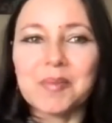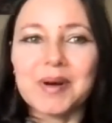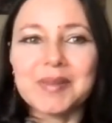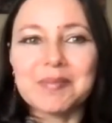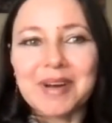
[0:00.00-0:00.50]

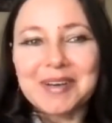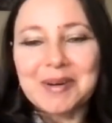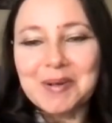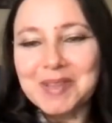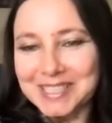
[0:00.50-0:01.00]
But my
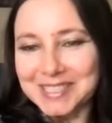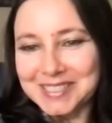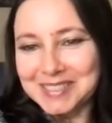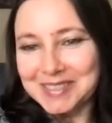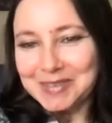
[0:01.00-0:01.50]
whole
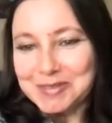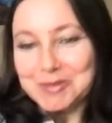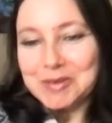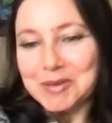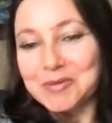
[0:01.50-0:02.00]
lesson of
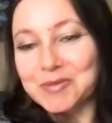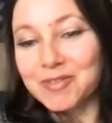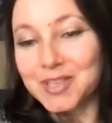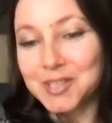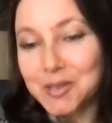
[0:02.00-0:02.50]
doing the
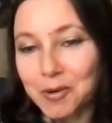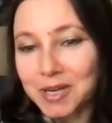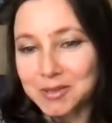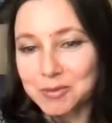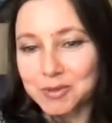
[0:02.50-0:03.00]
vision
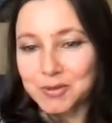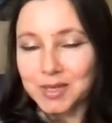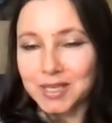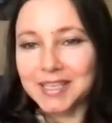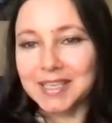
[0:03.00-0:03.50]
quest was
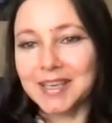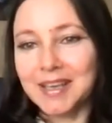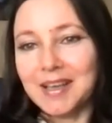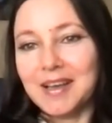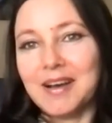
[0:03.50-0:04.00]

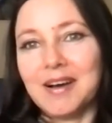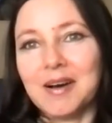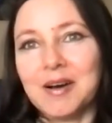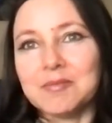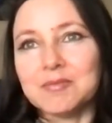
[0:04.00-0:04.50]
really
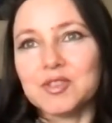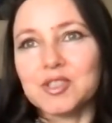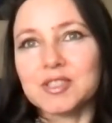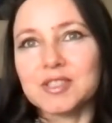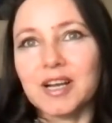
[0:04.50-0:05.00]
uh,
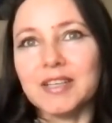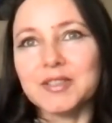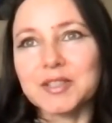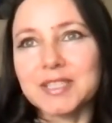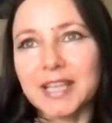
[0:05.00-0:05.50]
just
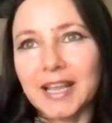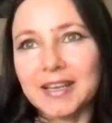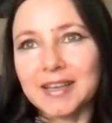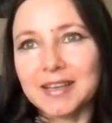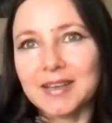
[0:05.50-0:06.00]

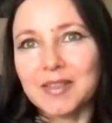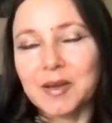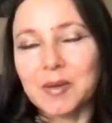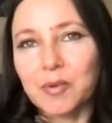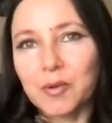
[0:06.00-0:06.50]
understanding
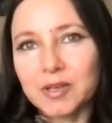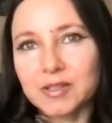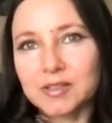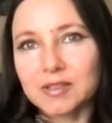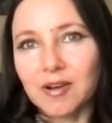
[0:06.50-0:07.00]
the
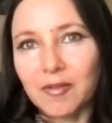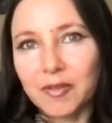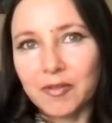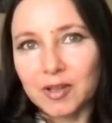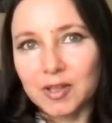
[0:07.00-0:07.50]
importance of
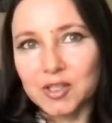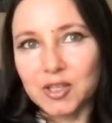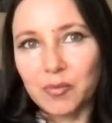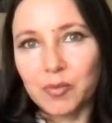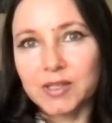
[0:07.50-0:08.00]
the village
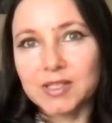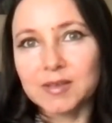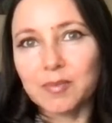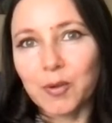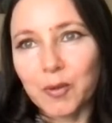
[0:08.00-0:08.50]
and being
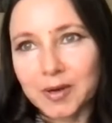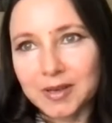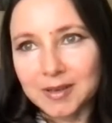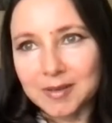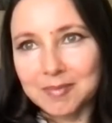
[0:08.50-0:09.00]

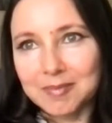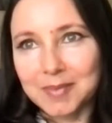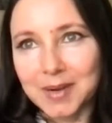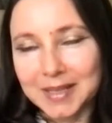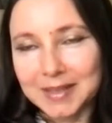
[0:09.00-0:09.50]
supported
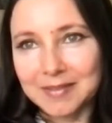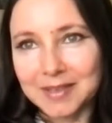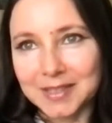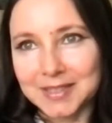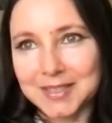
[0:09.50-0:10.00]
by the
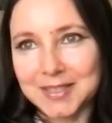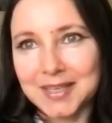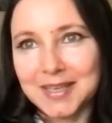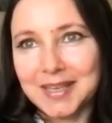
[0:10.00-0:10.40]
village.